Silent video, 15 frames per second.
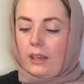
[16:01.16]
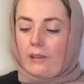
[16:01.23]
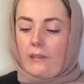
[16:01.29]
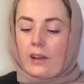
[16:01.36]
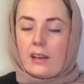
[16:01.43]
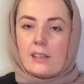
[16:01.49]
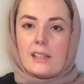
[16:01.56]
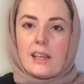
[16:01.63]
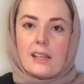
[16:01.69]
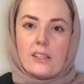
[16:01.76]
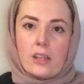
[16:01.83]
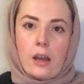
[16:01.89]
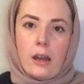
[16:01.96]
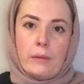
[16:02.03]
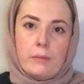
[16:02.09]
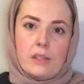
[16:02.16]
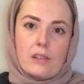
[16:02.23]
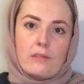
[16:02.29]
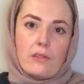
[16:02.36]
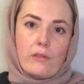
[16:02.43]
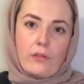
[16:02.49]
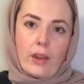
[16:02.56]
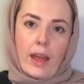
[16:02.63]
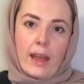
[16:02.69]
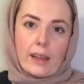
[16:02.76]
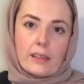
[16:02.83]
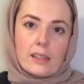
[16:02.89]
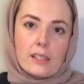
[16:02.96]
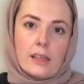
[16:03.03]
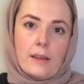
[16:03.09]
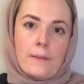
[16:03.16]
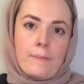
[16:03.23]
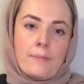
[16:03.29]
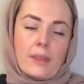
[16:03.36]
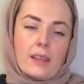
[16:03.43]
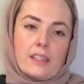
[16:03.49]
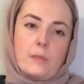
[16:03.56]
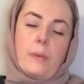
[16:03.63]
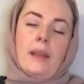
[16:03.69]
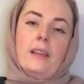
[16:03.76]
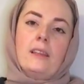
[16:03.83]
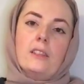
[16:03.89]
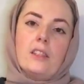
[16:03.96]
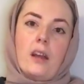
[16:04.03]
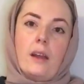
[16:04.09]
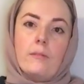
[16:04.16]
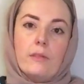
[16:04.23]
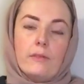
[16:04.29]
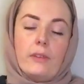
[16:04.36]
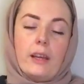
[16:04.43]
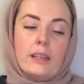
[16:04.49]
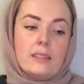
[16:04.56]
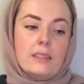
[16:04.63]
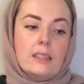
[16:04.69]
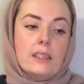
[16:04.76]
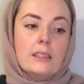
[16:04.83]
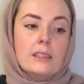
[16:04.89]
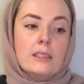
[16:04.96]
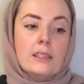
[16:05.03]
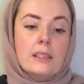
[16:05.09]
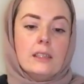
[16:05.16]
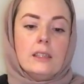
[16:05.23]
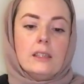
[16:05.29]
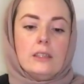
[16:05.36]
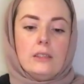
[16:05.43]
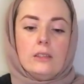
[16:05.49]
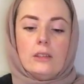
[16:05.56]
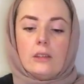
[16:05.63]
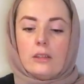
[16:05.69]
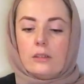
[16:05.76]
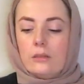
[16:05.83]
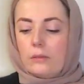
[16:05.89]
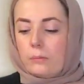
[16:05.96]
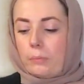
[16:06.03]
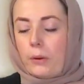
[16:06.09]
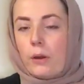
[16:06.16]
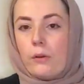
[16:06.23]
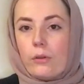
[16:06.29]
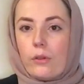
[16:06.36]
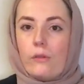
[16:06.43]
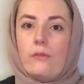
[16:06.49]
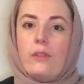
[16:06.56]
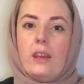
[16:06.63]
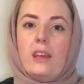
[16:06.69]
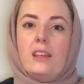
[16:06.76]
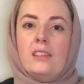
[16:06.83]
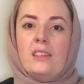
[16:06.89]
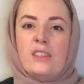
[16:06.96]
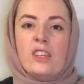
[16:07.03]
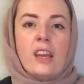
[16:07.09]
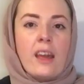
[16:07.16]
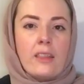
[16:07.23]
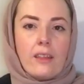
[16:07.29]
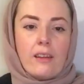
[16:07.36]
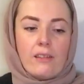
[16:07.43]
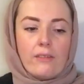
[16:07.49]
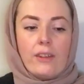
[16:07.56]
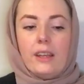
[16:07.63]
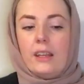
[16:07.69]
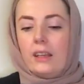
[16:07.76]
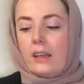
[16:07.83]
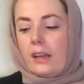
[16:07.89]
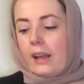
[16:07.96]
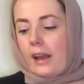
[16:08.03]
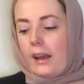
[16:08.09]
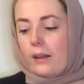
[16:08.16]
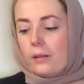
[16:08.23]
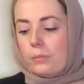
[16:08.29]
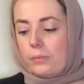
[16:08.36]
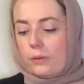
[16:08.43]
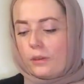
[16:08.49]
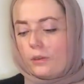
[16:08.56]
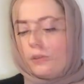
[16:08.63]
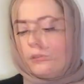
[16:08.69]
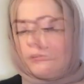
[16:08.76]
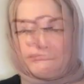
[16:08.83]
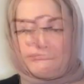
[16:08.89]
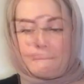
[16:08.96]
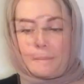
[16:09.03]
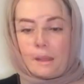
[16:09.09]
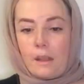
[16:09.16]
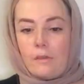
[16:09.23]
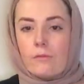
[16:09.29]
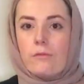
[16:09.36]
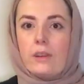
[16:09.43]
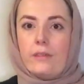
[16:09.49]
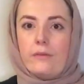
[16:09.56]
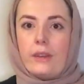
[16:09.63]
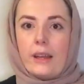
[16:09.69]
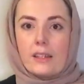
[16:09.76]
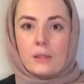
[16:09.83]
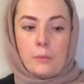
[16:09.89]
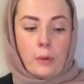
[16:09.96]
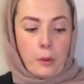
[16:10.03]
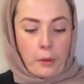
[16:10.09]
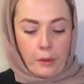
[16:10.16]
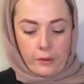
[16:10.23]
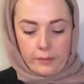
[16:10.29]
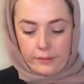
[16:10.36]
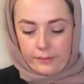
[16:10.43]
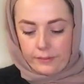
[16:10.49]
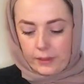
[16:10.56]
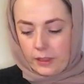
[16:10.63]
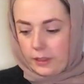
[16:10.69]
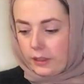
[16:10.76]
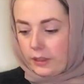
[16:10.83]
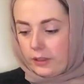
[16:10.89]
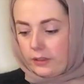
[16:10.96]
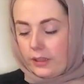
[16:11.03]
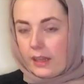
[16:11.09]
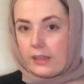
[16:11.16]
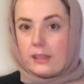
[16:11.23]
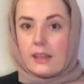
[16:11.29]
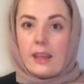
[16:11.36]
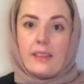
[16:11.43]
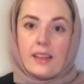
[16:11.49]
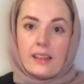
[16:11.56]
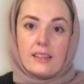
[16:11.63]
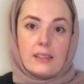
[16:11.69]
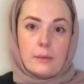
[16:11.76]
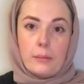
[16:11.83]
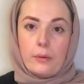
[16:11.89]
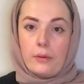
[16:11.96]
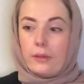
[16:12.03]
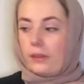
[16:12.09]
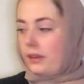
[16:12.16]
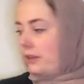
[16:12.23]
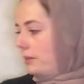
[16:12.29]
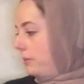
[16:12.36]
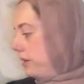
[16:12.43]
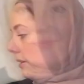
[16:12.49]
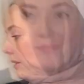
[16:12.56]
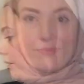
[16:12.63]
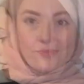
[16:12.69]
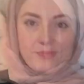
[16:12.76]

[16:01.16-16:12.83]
giving us that time to reflect, spending time reflecting. You know, both of these together are really going to help you reflect more, you know, that's the important thing to me.